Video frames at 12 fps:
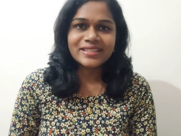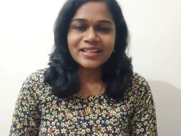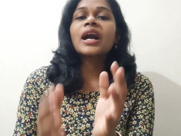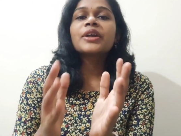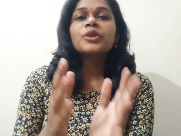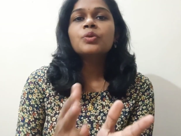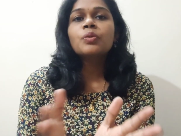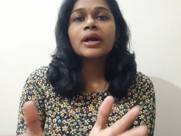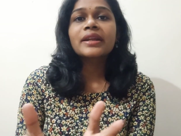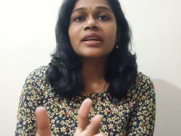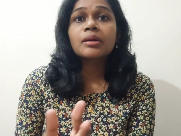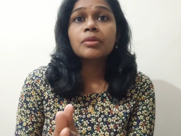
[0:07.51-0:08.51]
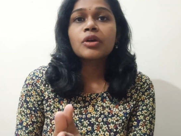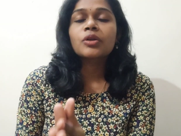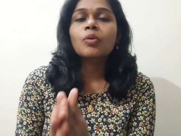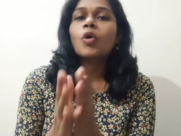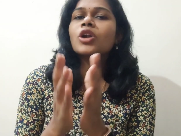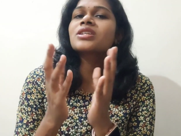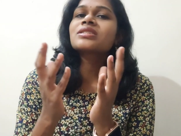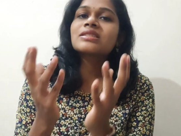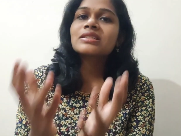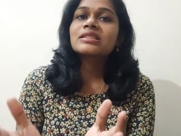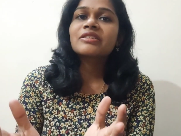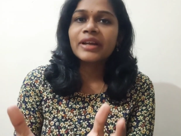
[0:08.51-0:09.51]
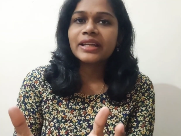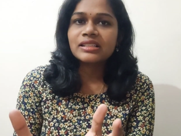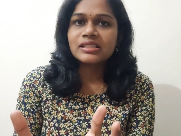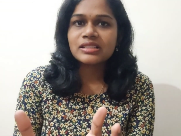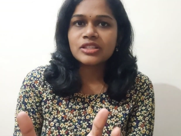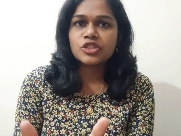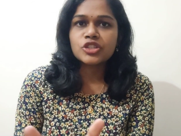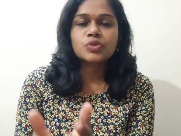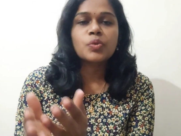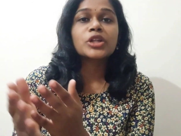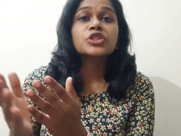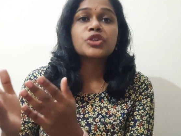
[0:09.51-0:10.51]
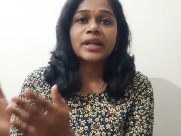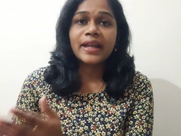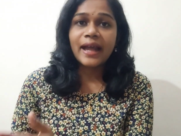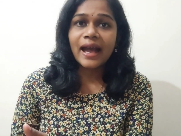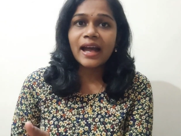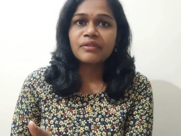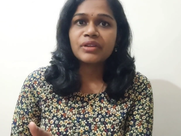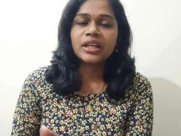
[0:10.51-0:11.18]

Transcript: Are you worried about what is this cervical stitches, when should I have it,